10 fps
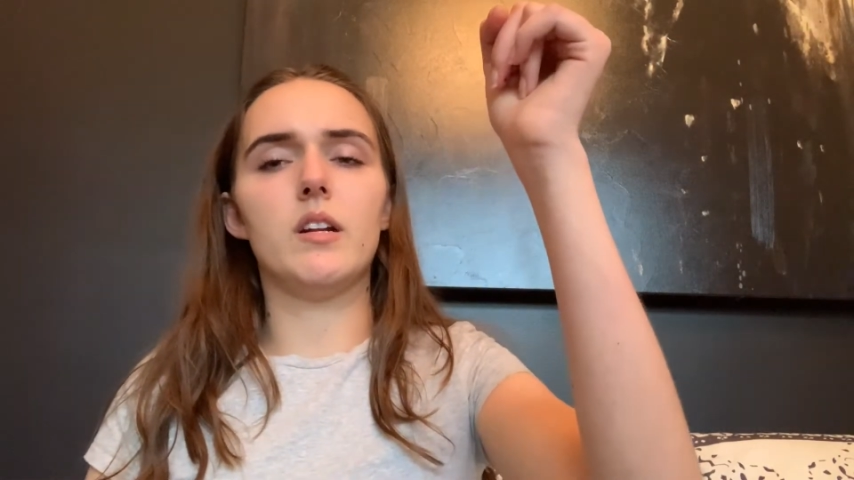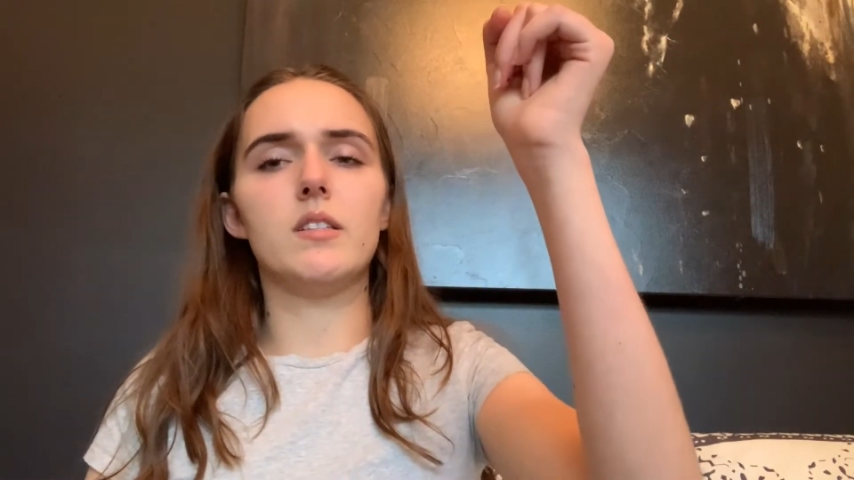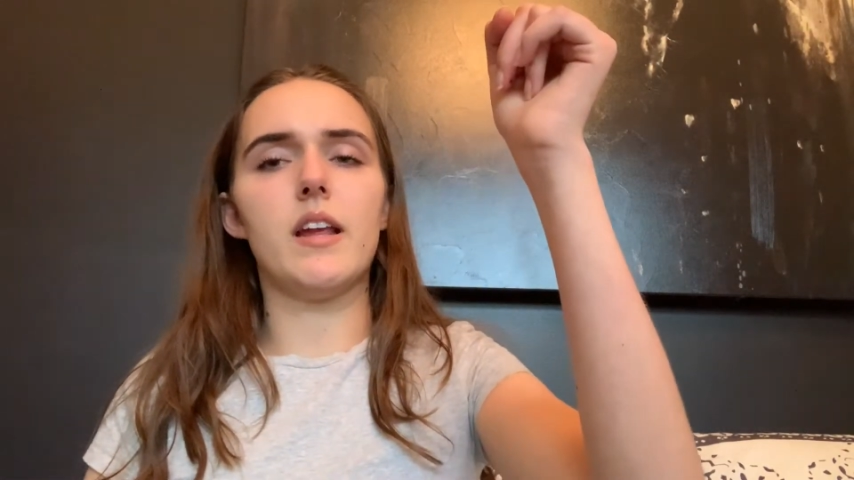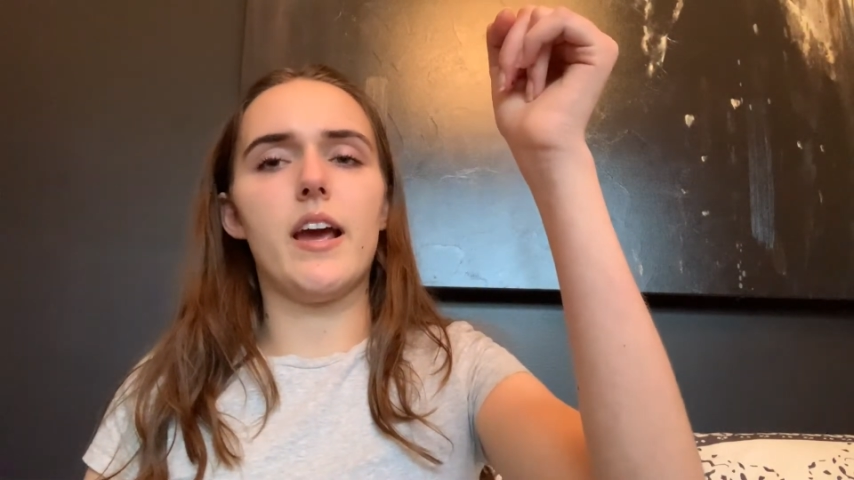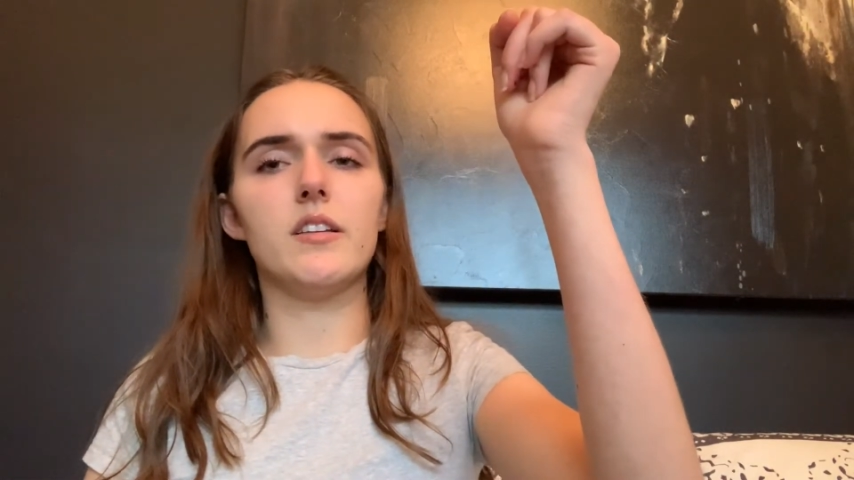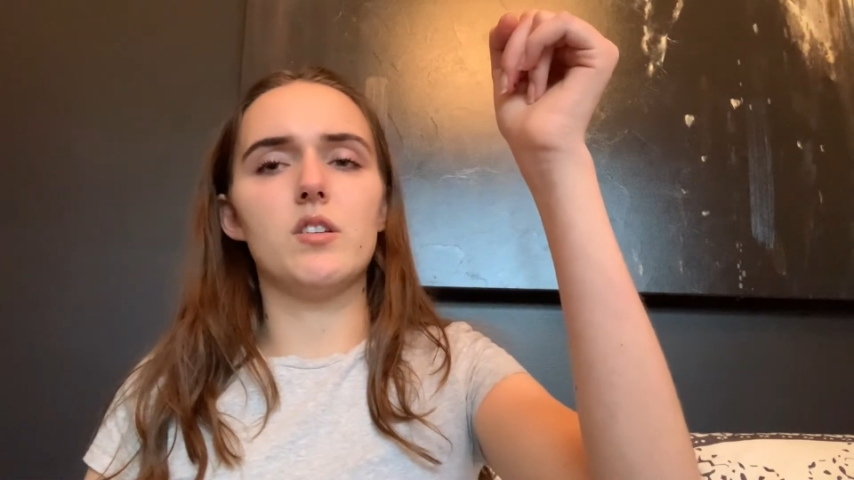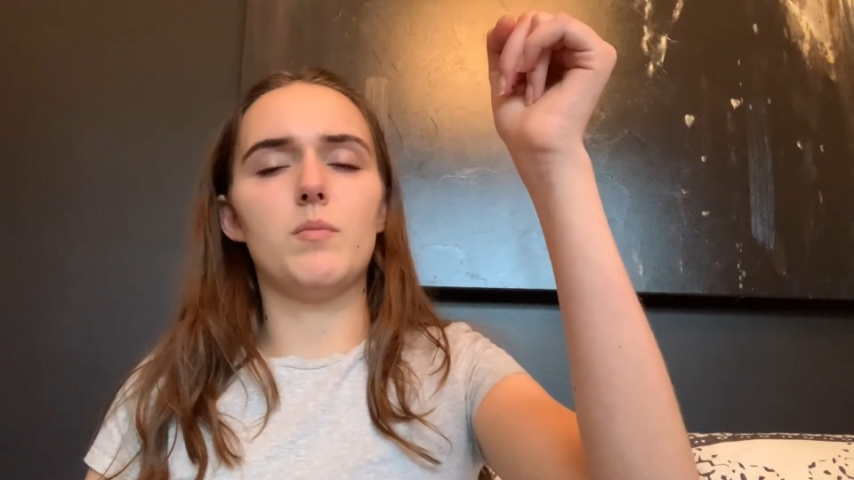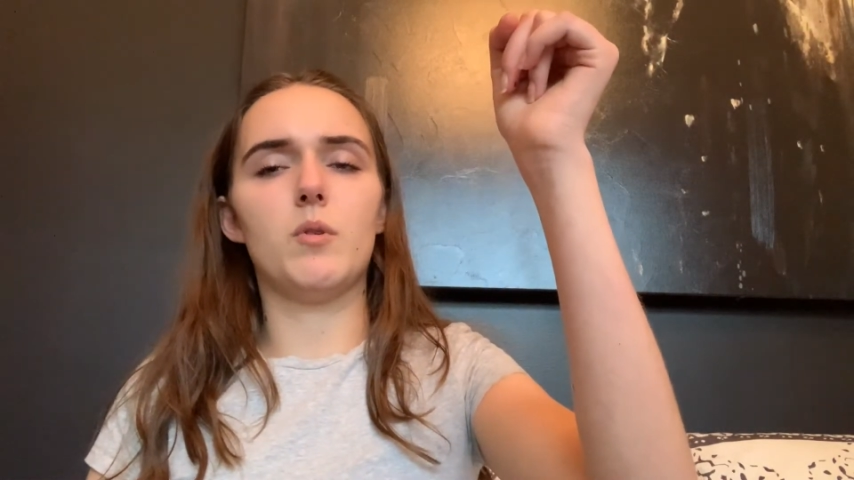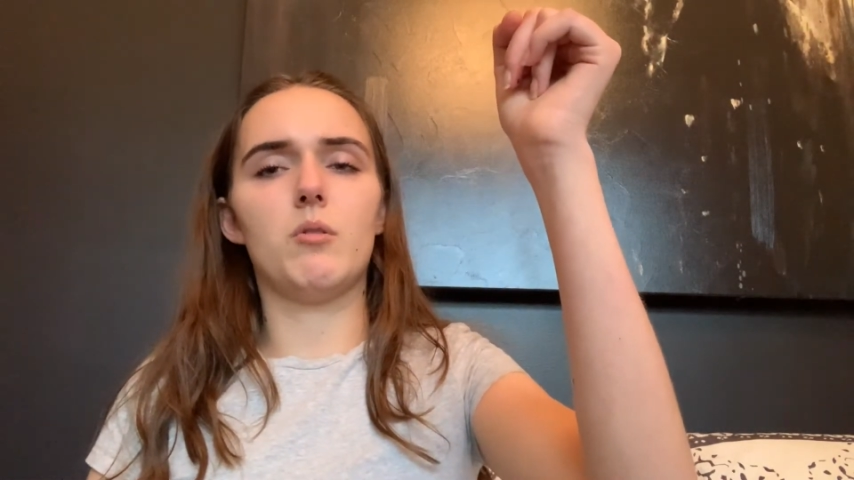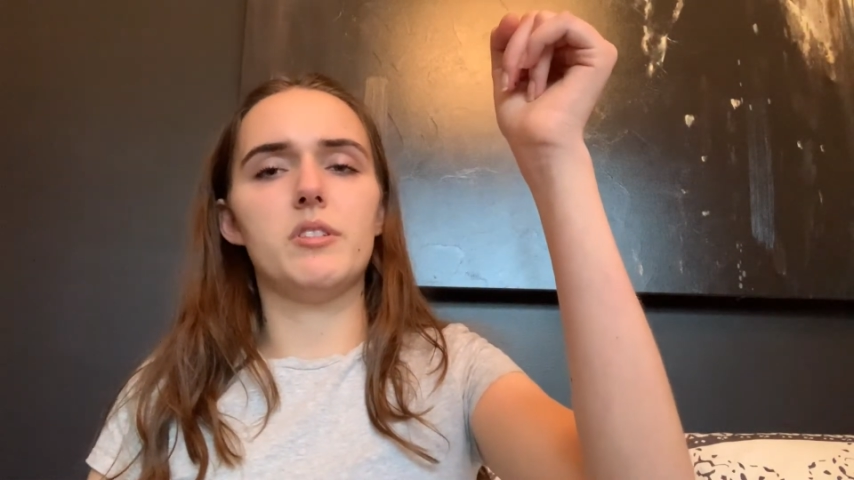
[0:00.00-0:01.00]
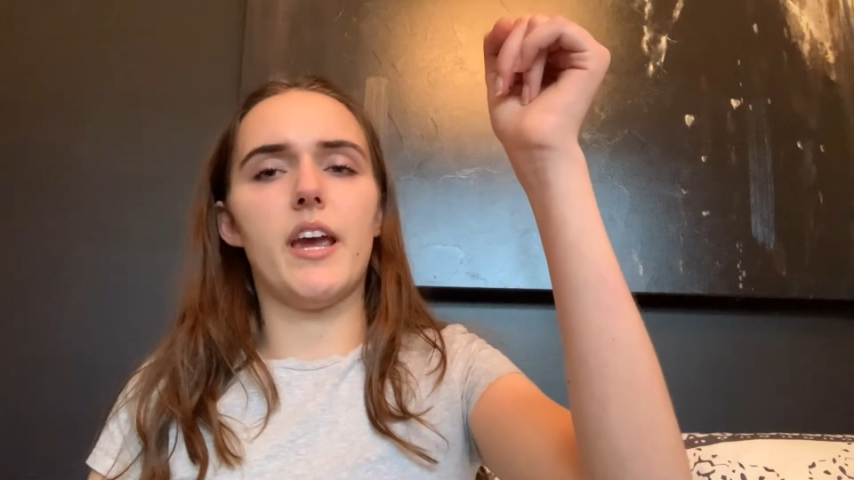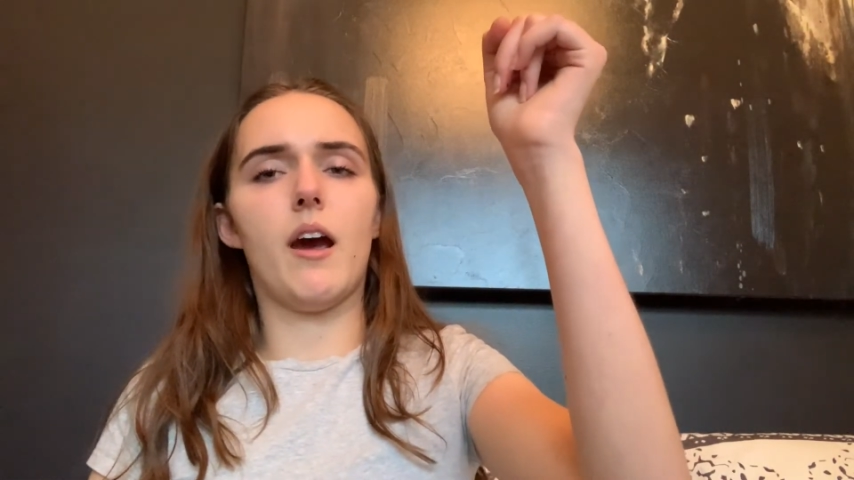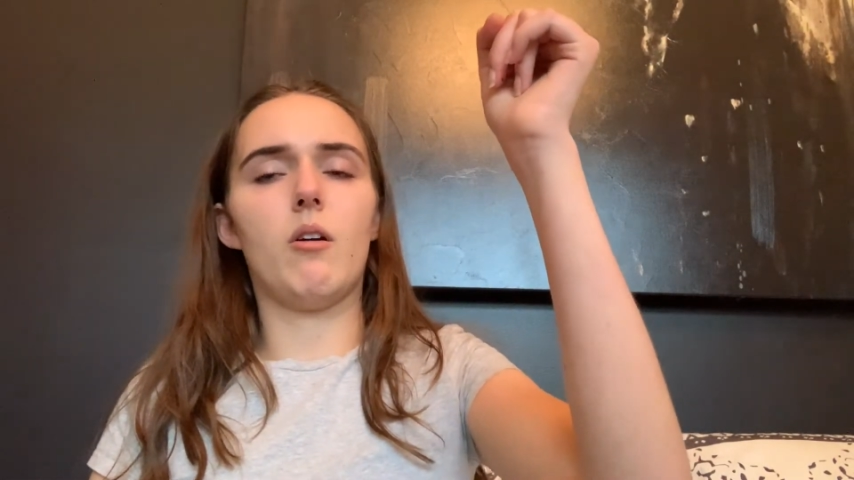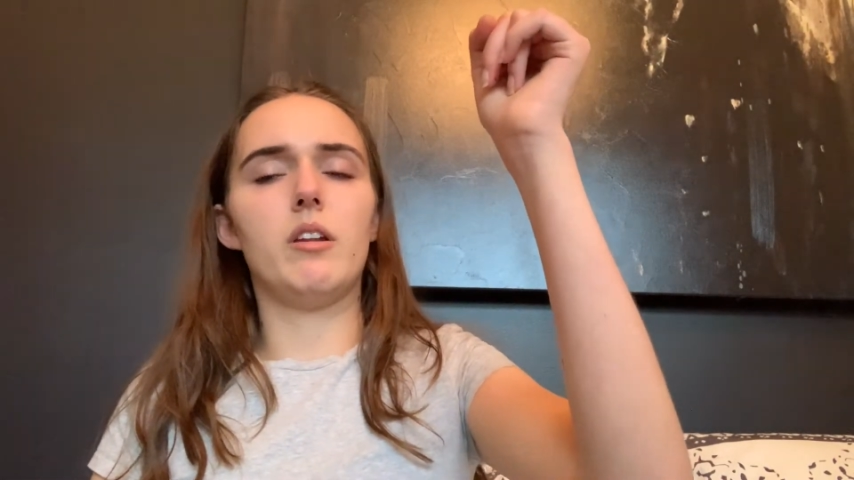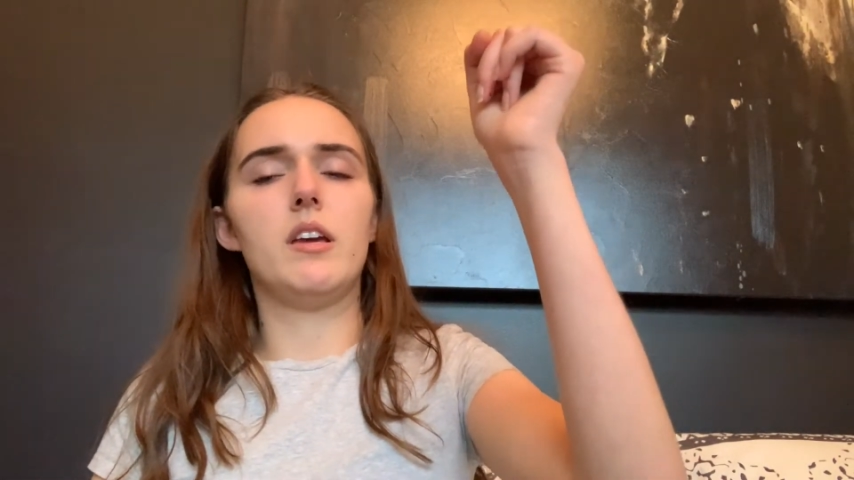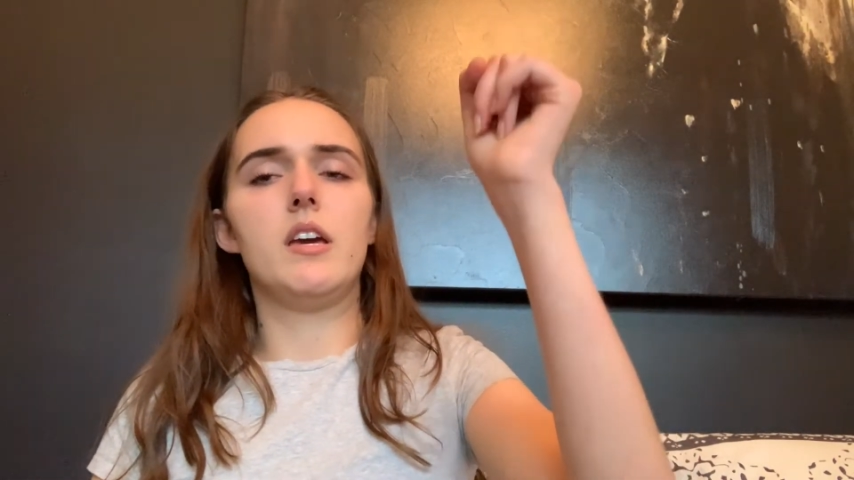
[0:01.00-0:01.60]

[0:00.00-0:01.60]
and as you pull down,